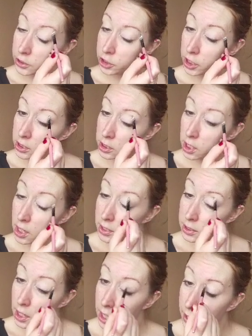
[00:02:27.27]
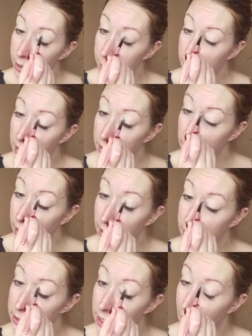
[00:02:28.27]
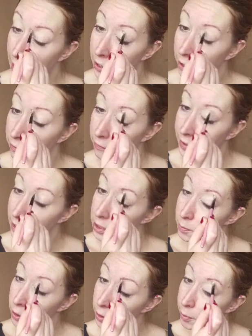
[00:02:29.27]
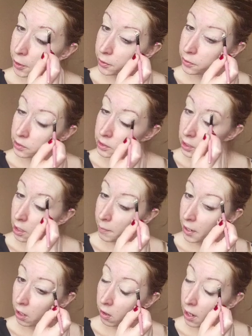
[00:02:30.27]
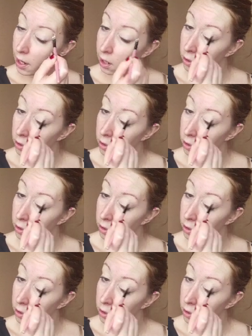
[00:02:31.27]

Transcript: I just got done making an entire Facebook post about